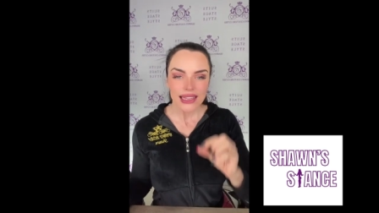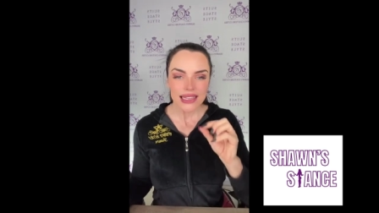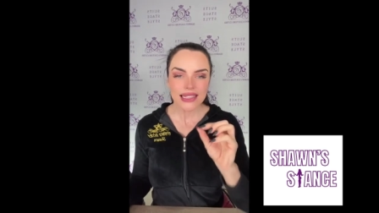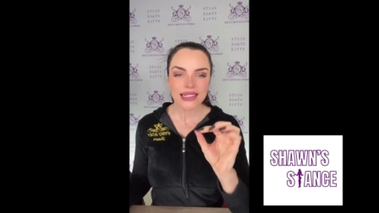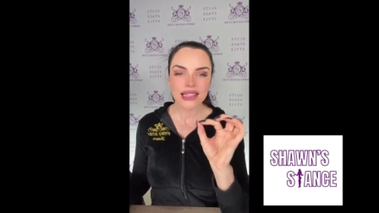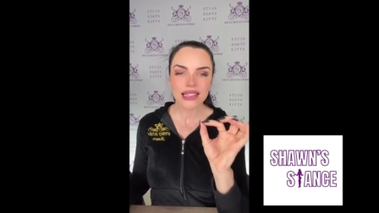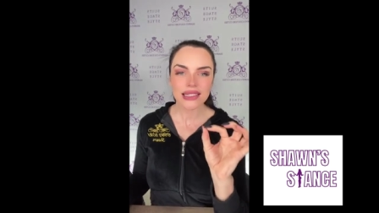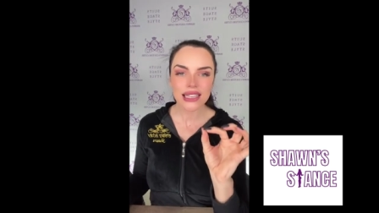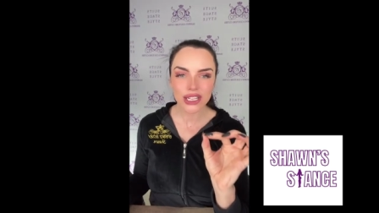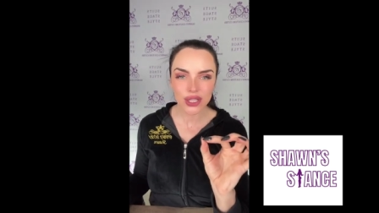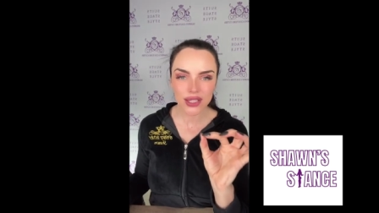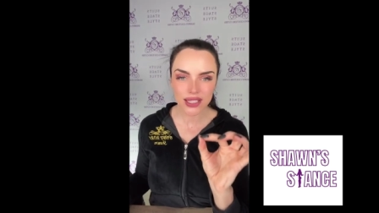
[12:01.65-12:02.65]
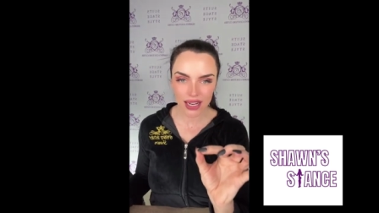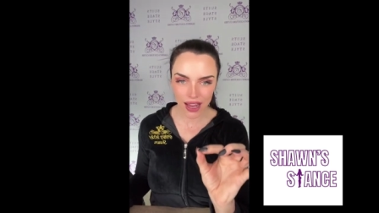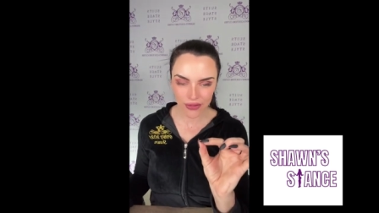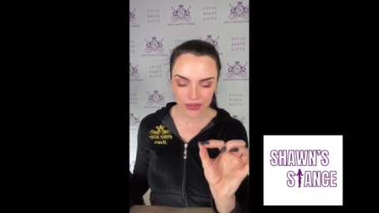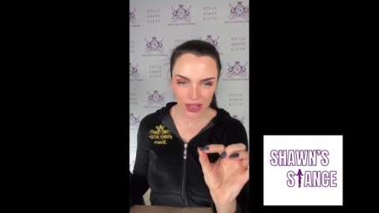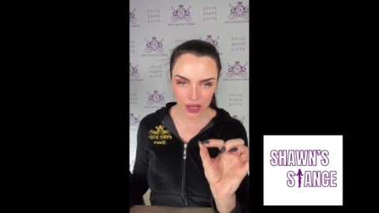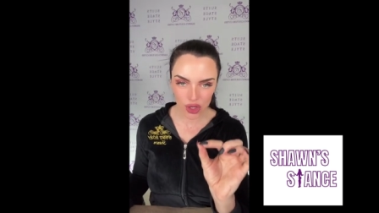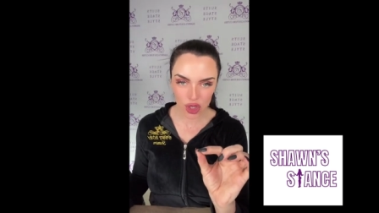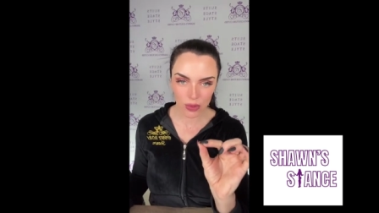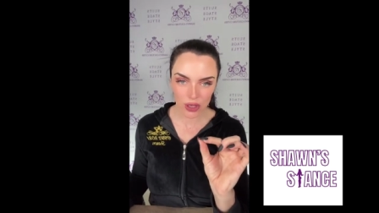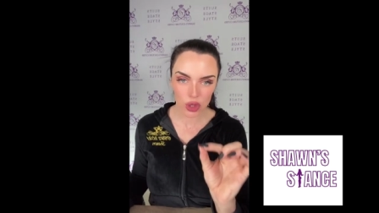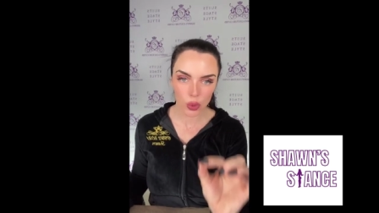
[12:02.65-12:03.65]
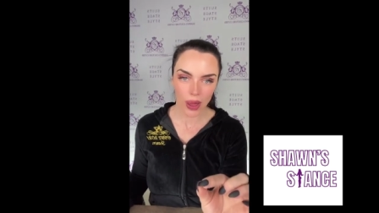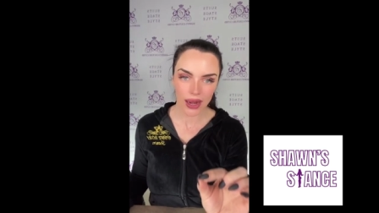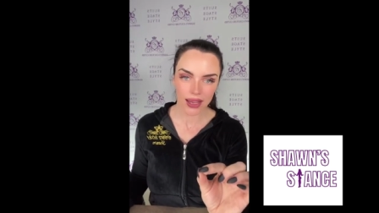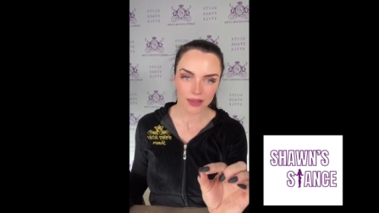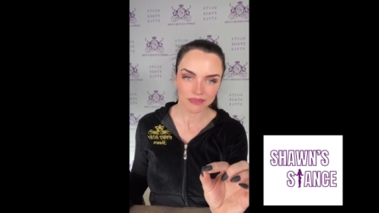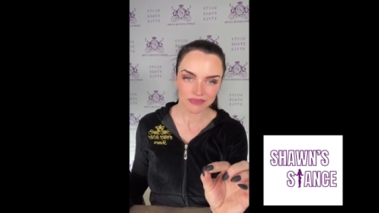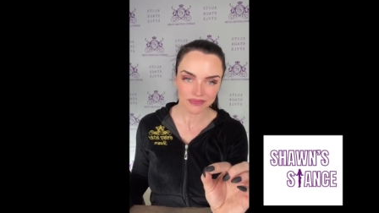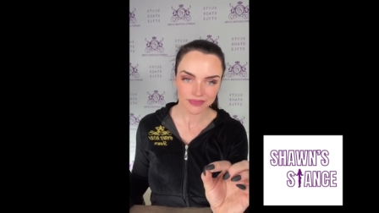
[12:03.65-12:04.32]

This is the little stuff that you should be sweating.